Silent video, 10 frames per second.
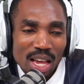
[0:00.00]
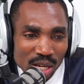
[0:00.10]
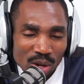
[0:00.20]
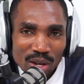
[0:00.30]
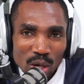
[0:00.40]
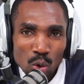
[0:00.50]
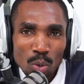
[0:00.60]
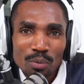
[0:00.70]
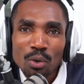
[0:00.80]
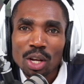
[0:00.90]
giving
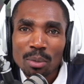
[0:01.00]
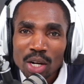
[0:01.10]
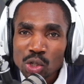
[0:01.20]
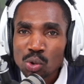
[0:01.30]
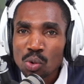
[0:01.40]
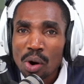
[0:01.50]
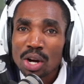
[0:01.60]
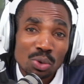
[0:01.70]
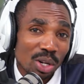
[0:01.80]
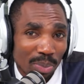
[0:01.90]
room for Kimani
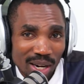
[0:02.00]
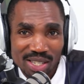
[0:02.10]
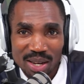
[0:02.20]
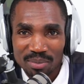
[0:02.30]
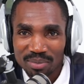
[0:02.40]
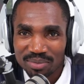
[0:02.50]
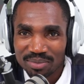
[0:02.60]
Chungwa to replace him.